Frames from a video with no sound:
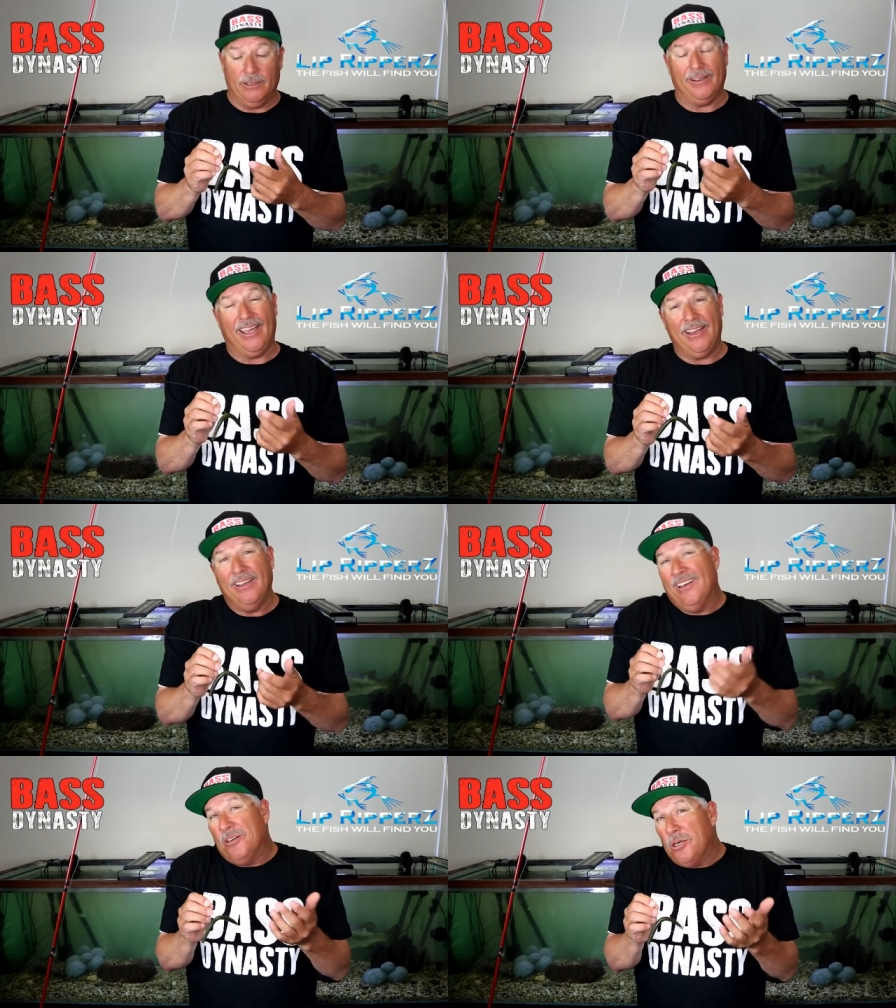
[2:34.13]

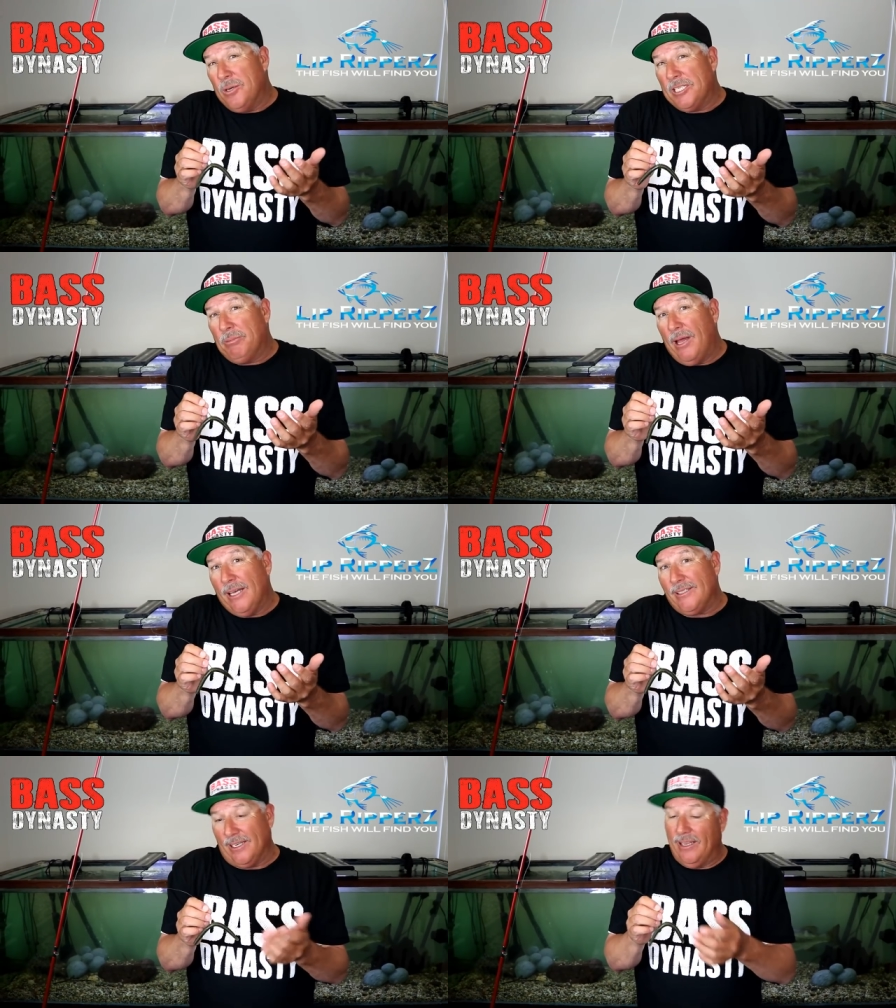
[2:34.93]
Okay, who eats
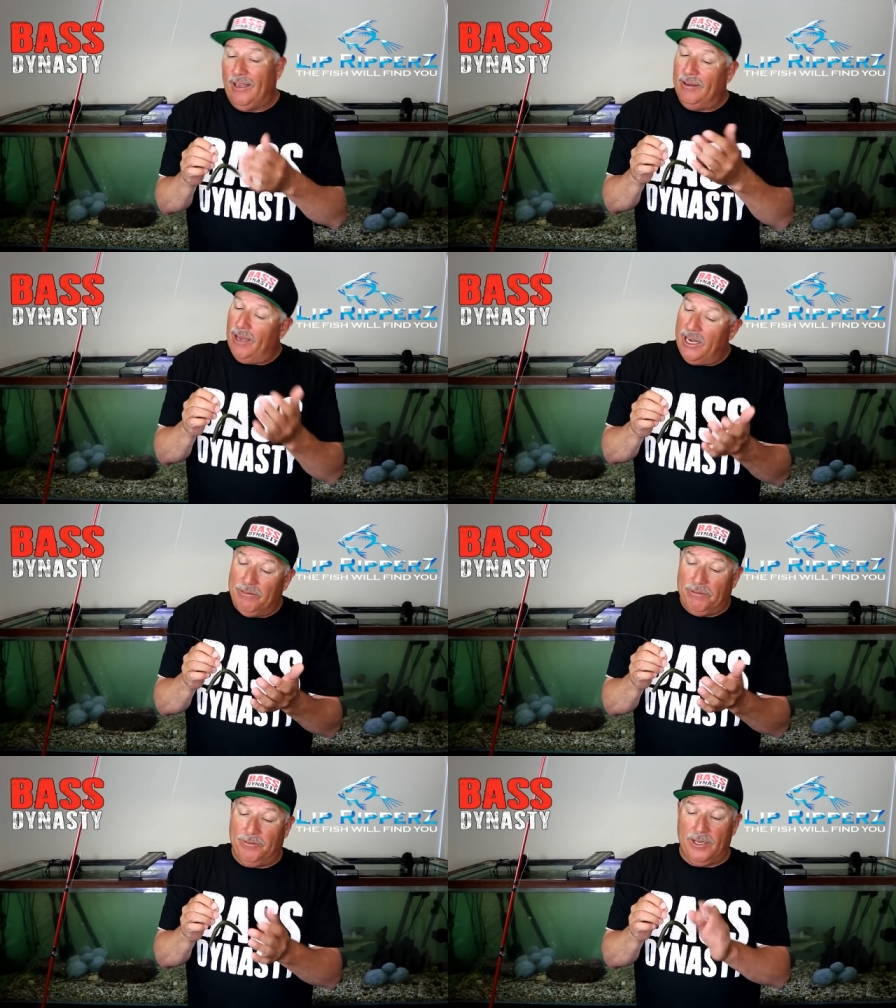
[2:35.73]
plastic? Not
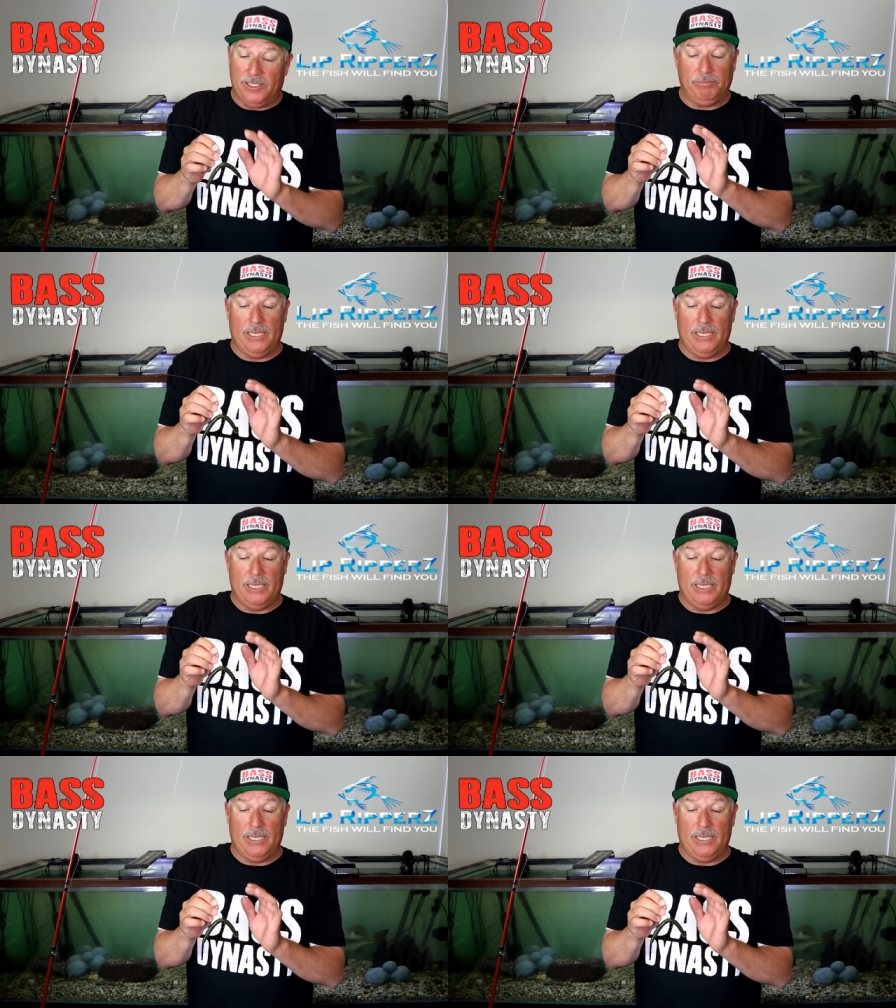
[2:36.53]
even fish.